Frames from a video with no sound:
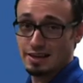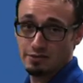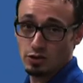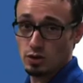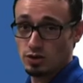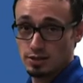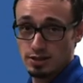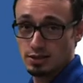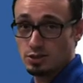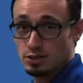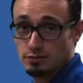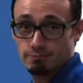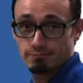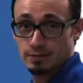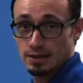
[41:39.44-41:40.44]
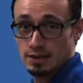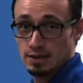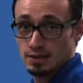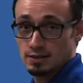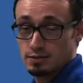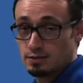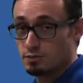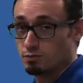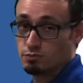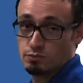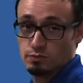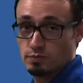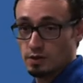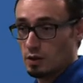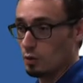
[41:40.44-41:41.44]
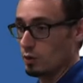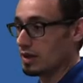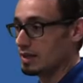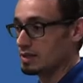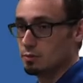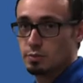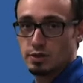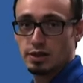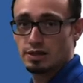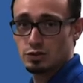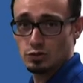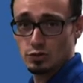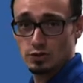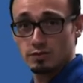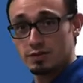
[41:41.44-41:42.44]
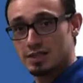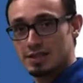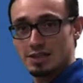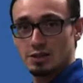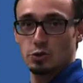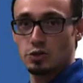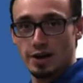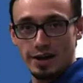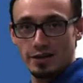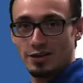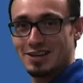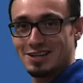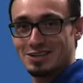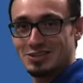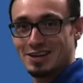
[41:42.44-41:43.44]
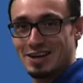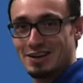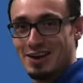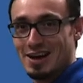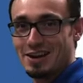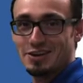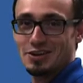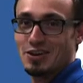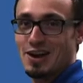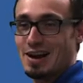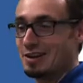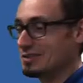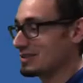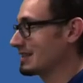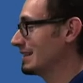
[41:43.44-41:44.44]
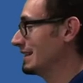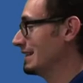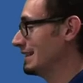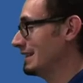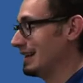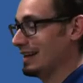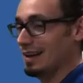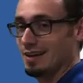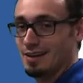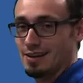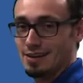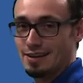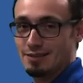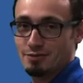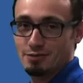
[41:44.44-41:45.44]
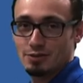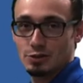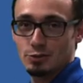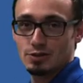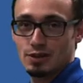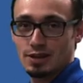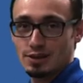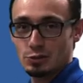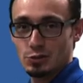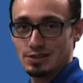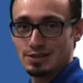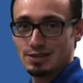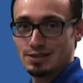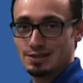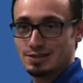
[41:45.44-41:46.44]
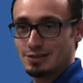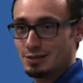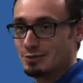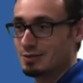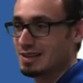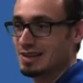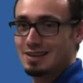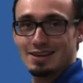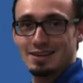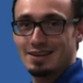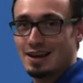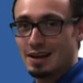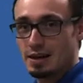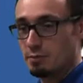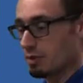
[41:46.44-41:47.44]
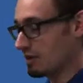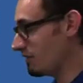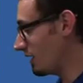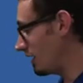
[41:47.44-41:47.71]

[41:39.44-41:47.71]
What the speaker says: going to touch it. Only has the potential to steal your air-conditioned air out of your house and use electricity. So not going to be very